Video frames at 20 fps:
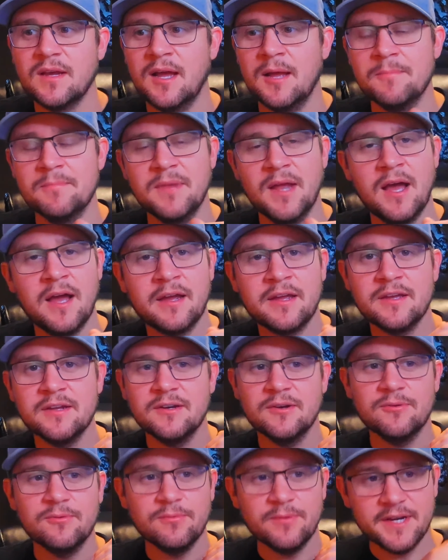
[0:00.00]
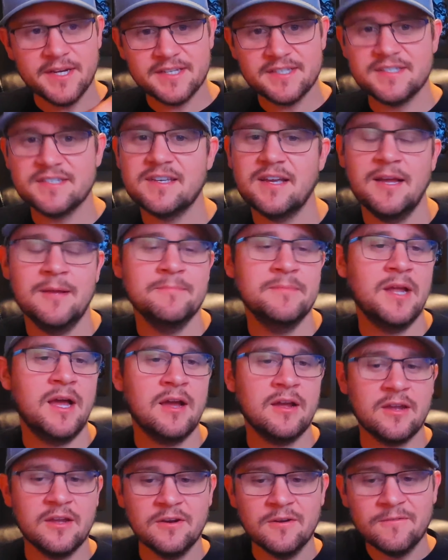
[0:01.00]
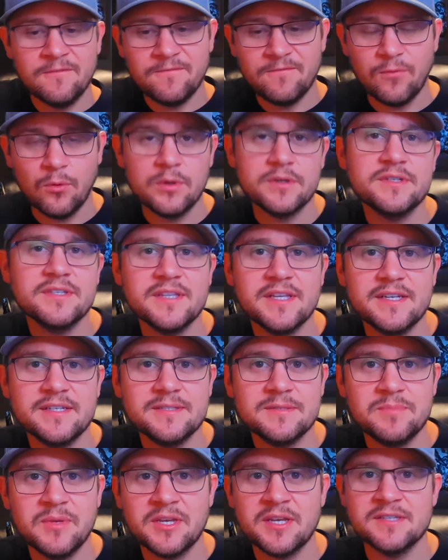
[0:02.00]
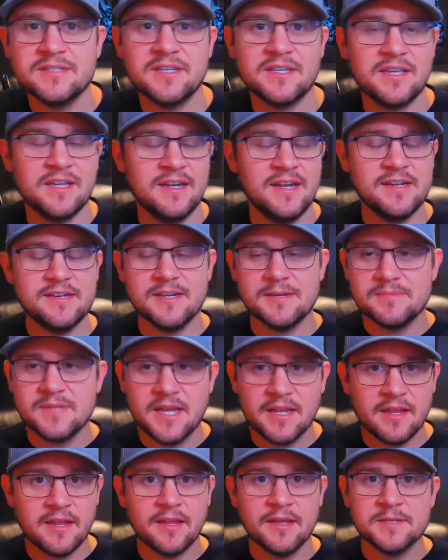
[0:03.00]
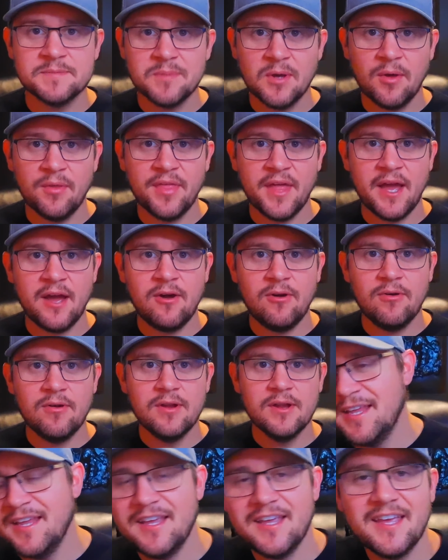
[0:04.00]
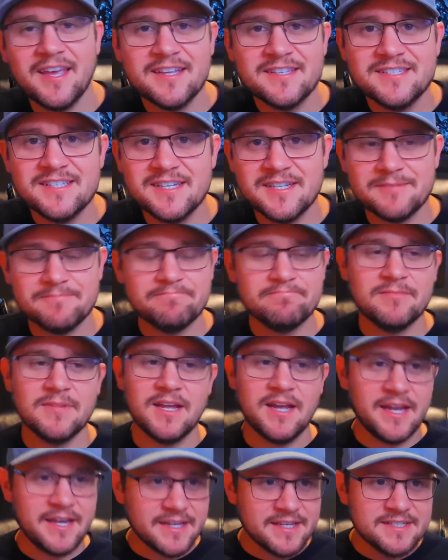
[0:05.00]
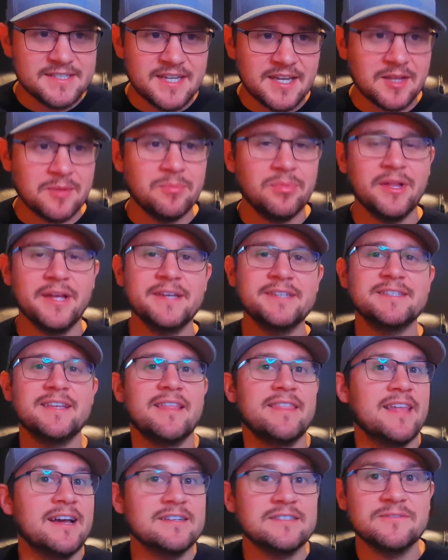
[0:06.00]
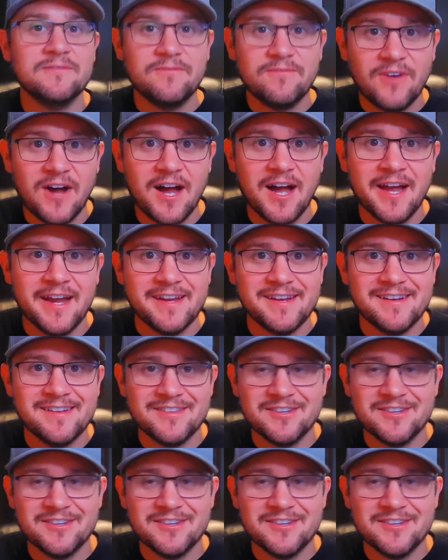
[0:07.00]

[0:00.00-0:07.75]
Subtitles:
I'm not going to risk, I'm not going to force this because it could end up taking us both out. He gets it, I get second place, that's fine.